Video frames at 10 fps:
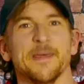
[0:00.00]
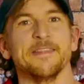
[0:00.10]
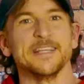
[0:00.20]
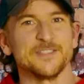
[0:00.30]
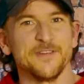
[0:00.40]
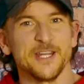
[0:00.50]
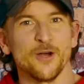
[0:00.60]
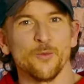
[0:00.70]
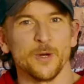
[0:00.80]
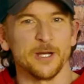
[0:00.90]
In this
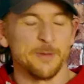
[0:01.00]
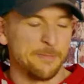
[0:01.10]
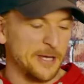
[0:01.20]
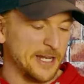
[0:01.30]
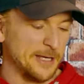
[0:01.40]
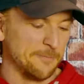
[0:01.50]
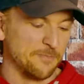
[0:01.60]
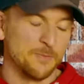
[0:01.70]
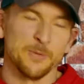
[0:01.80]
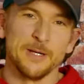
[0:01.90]
video, we're going to be pitting
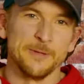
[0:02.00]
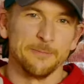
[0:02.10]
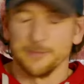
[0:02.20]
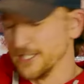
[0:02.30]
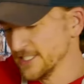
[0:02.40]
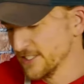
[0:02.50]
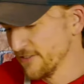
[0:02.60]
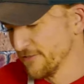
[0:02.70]
Premium Plus